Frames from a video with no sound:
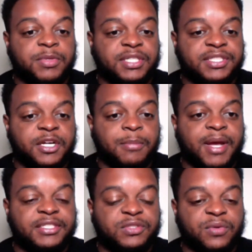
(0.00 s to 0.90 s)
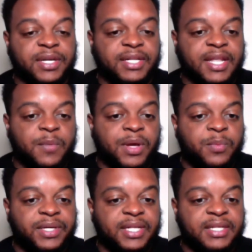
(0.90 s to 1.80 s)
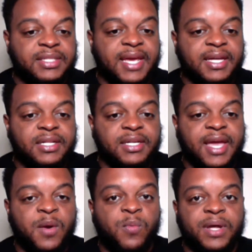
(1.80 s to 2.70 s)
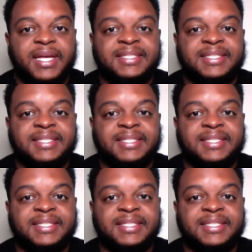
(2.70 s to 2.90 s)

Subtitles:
I'm going to share my screen. That way we can take a look at what